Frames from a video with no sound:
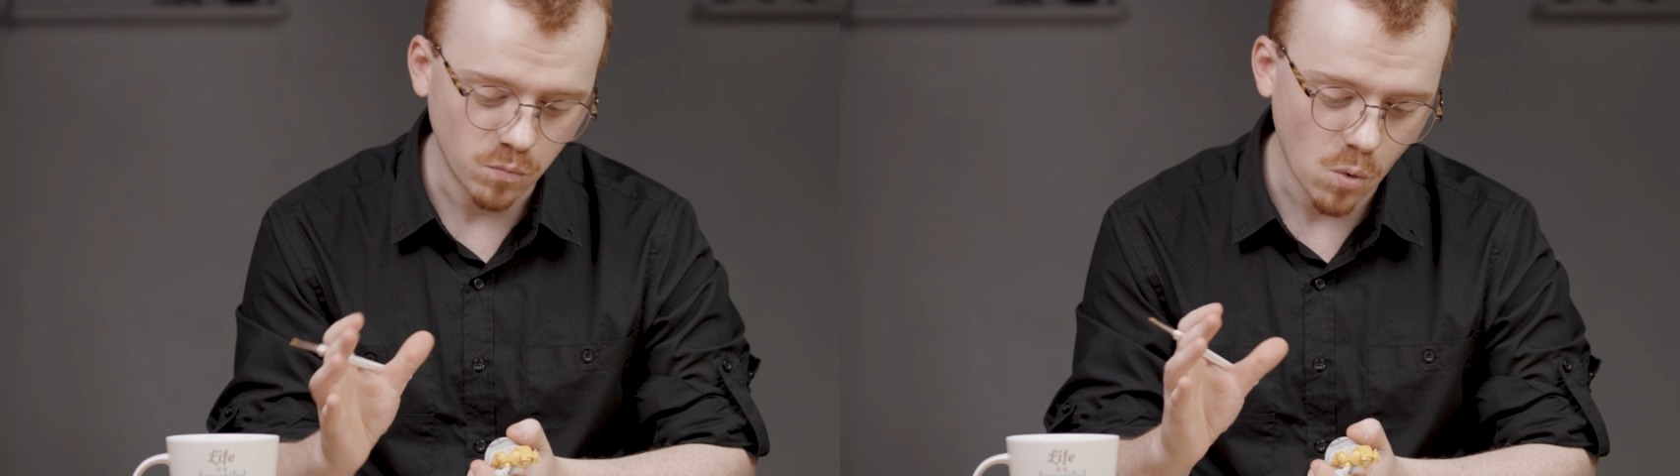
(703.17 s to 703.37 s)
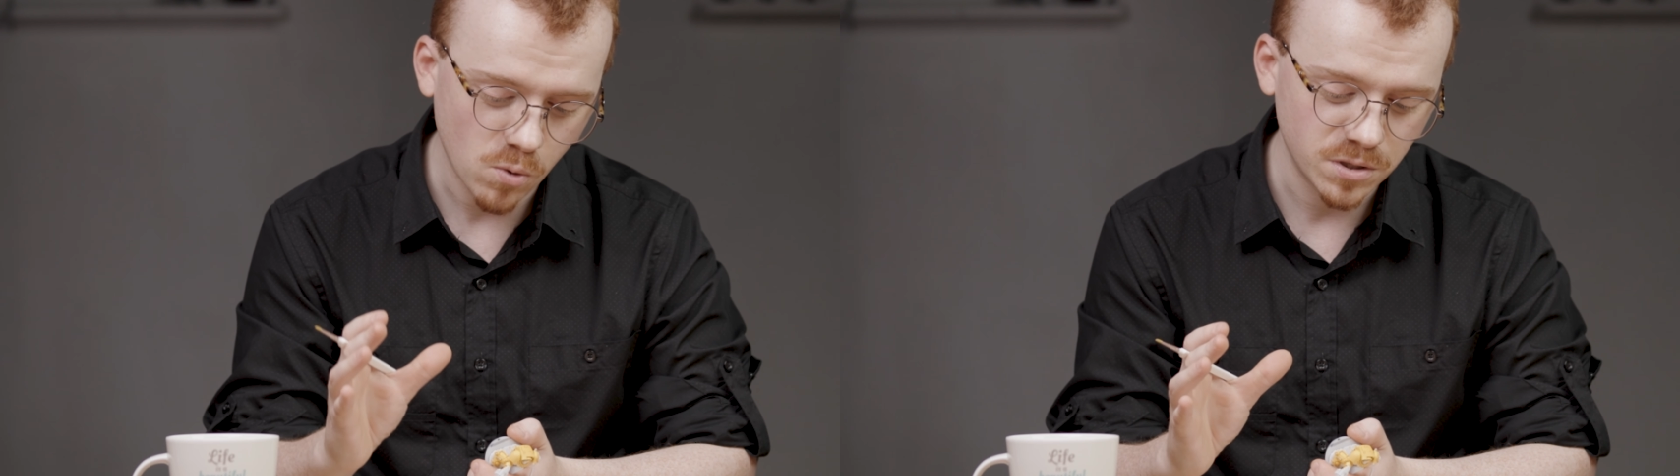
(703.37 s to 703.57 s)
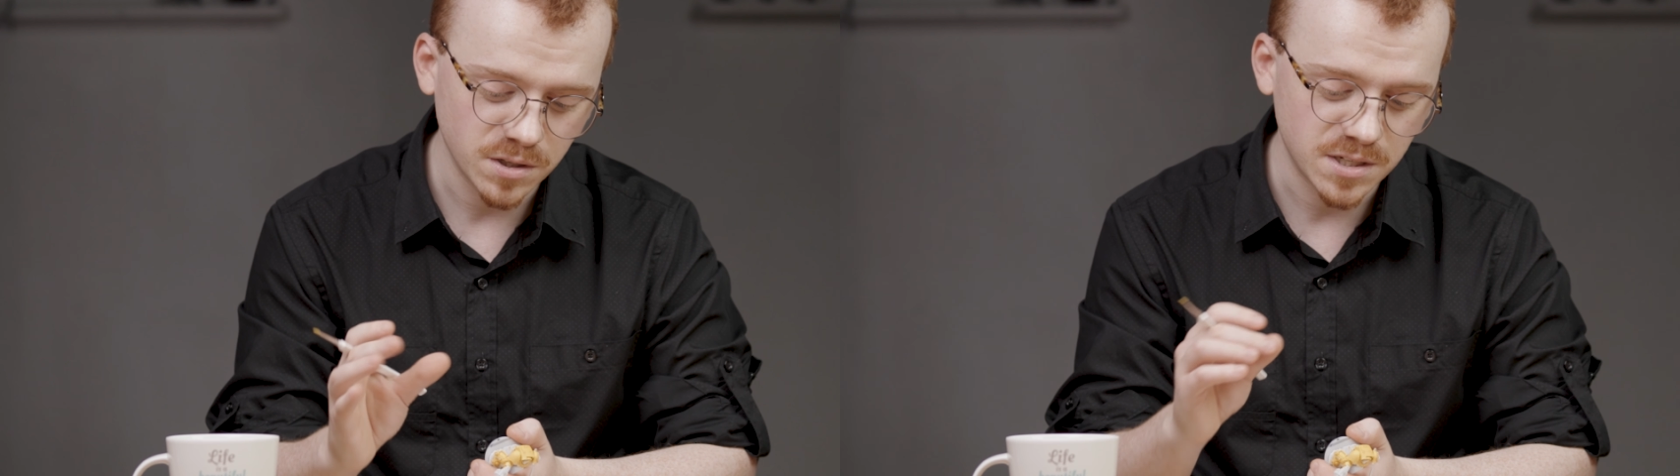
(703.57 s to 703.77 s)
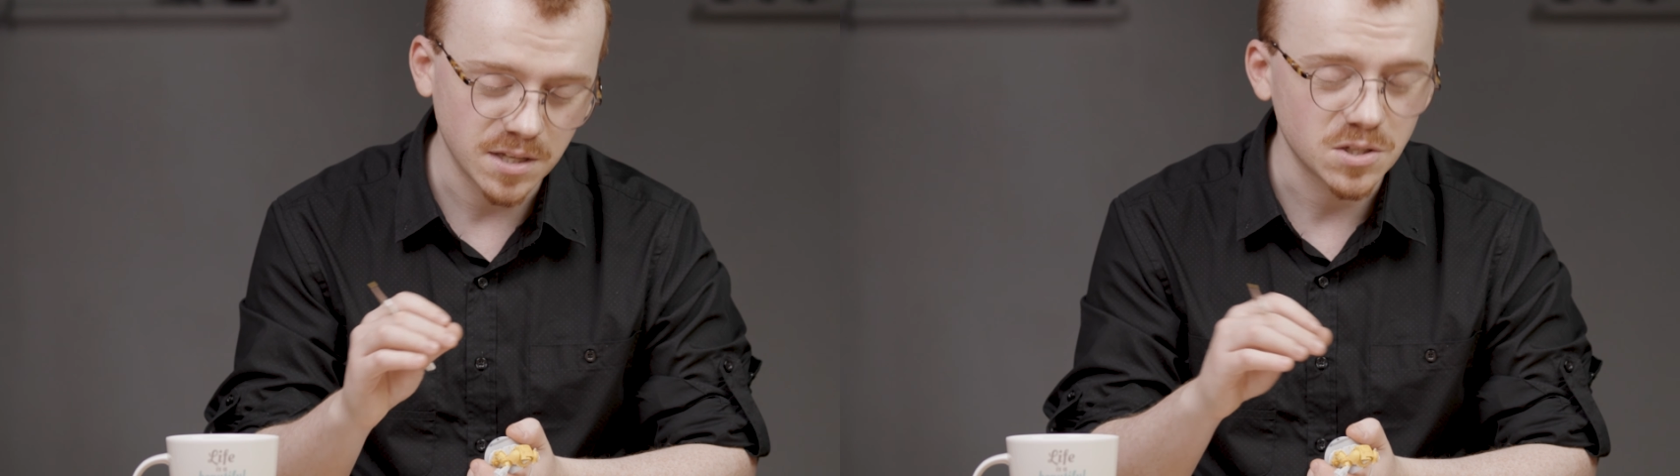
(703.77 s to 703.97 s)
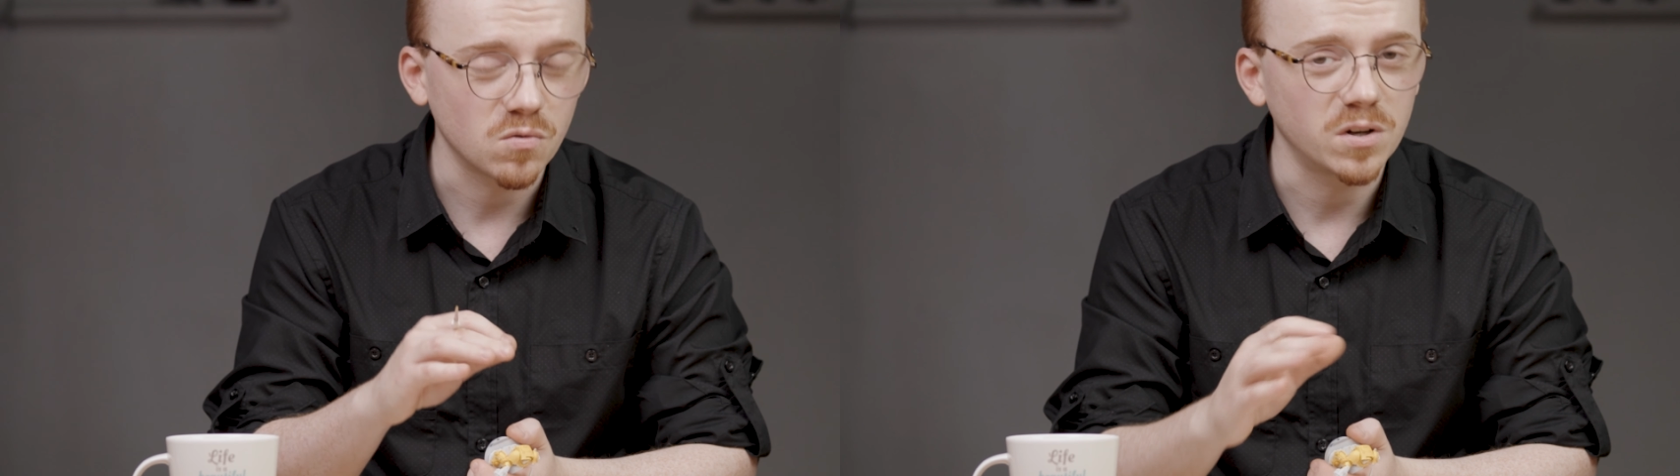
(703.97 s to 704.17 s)
water
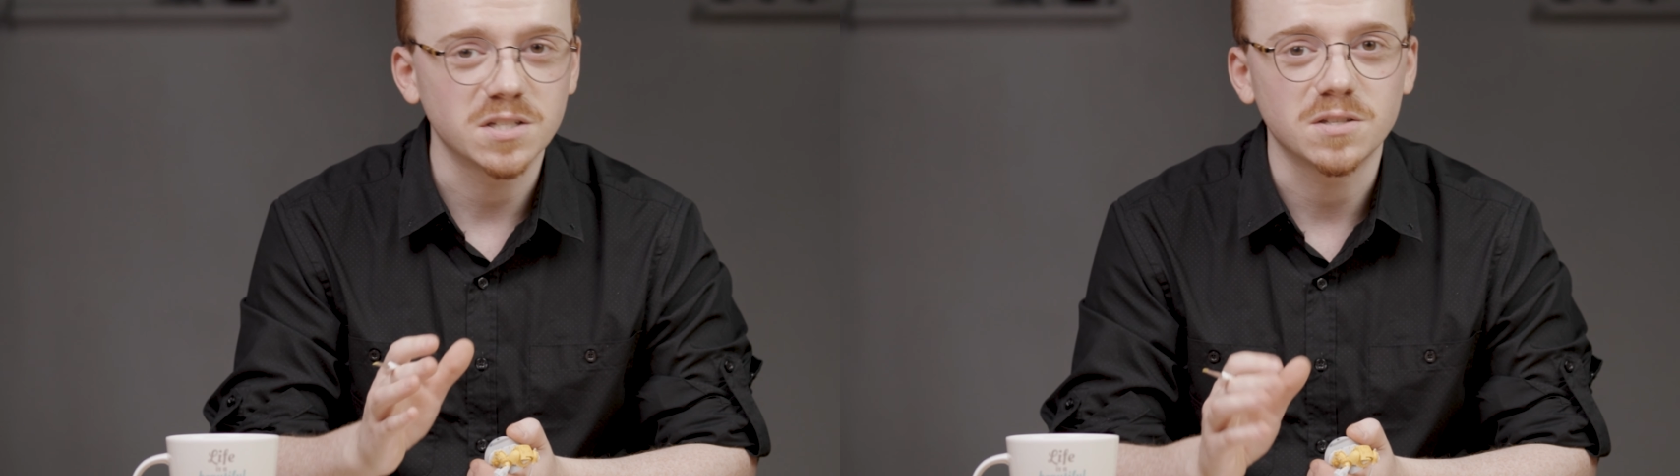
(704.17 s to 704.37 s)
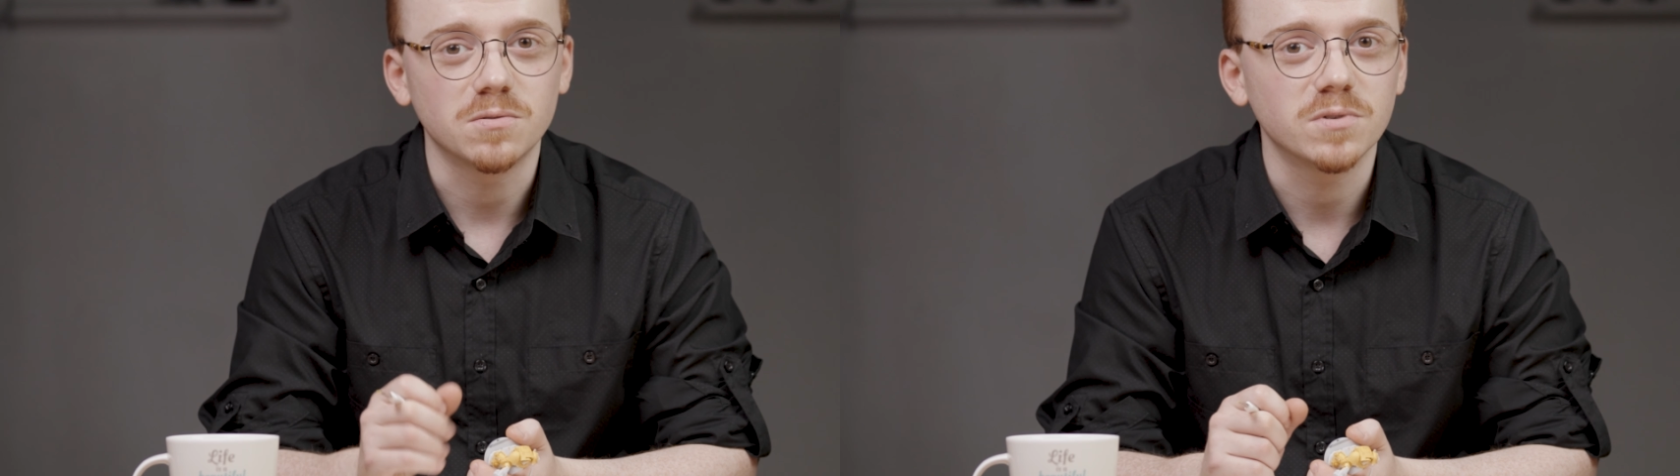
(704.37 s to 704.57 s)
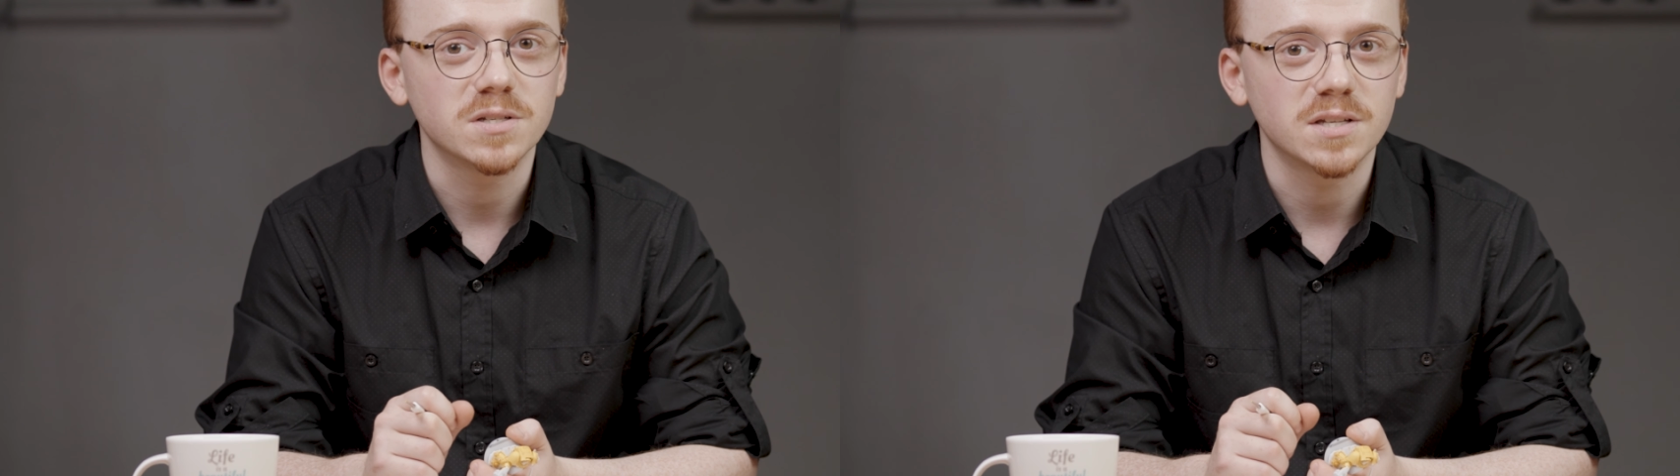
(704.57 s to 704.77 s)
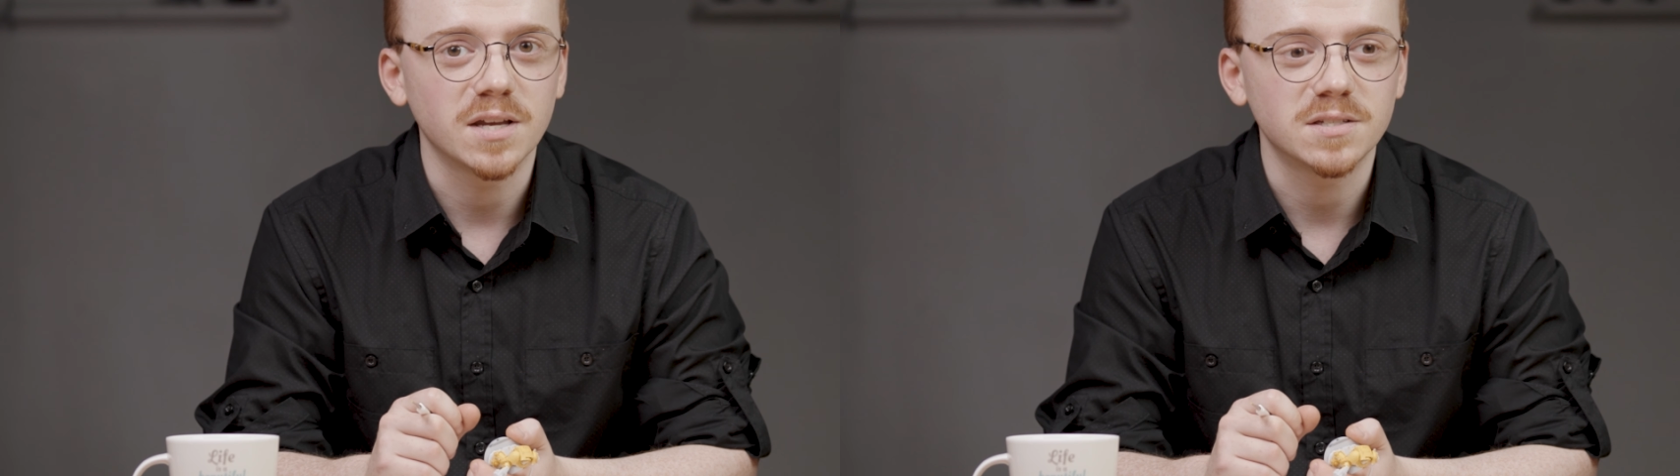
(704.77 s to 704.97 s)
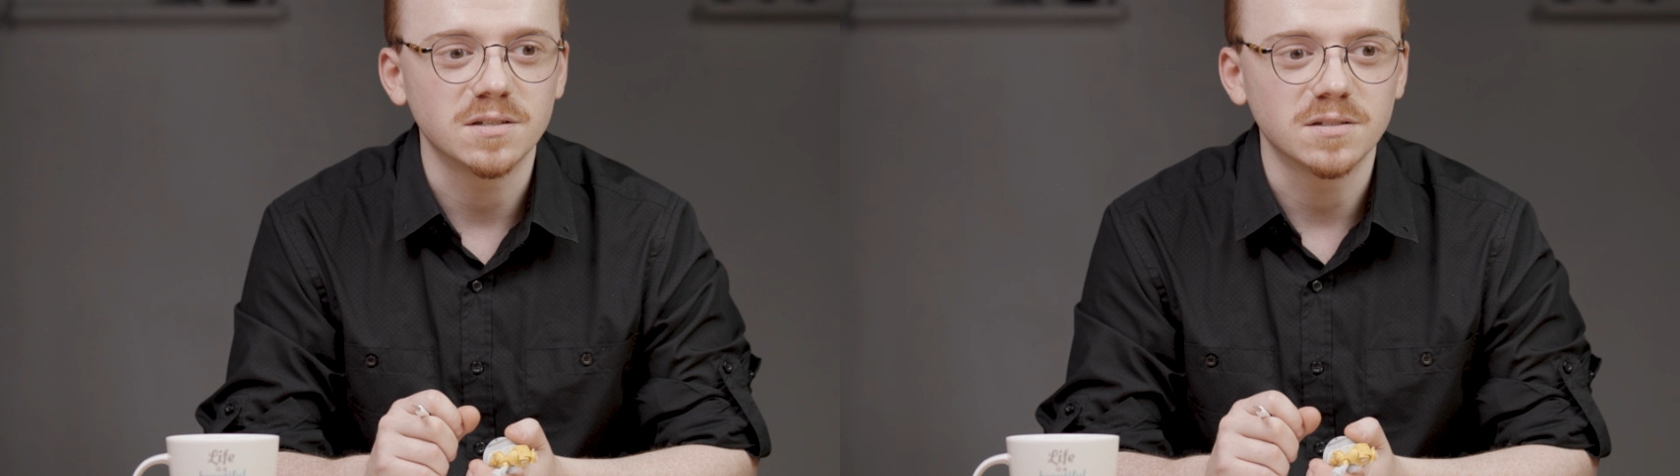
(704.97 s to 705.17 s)
tends to run into the
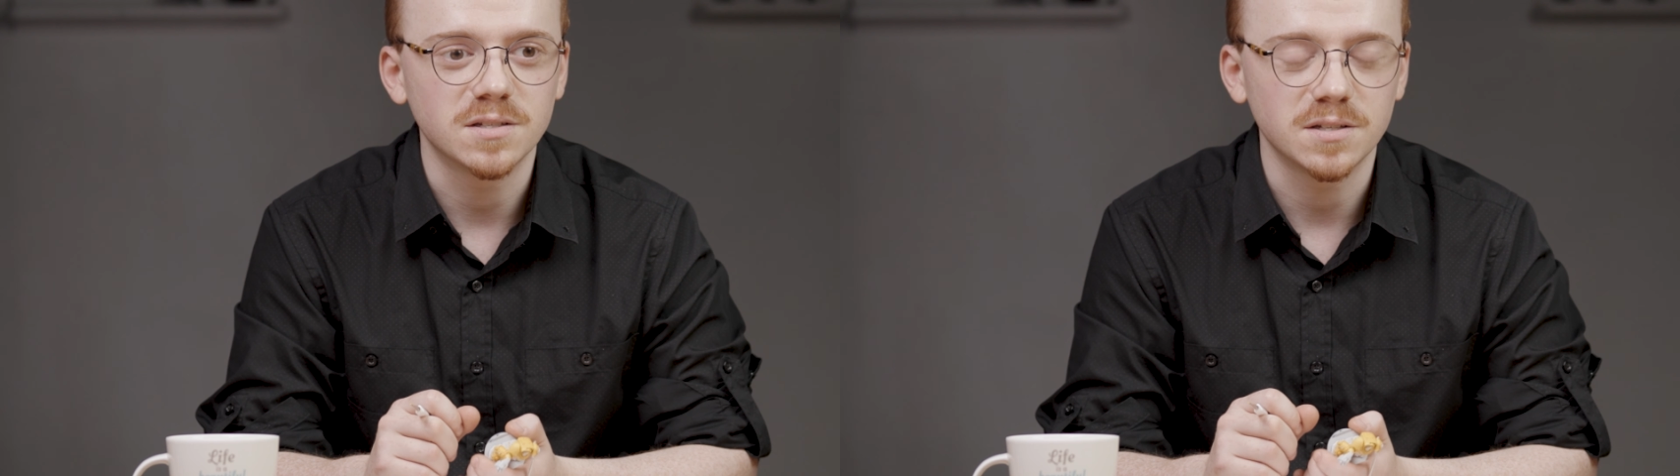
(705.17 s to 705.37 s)
recesses,